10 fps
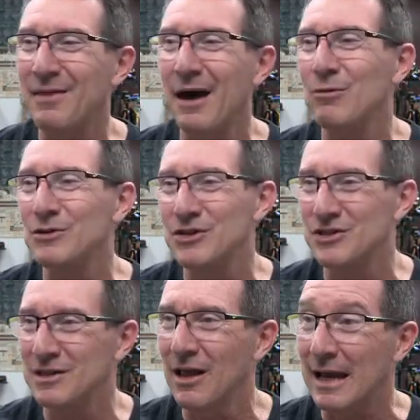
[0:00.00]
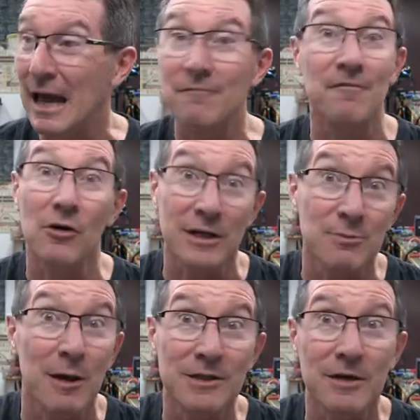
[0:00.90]
they were just like and very
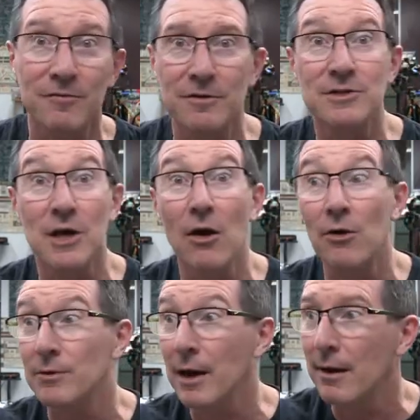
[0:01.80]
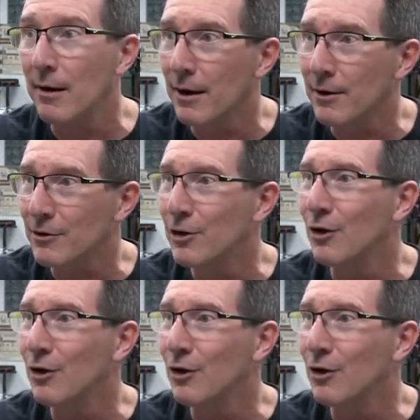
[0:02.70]
expensive. So yeah, I got a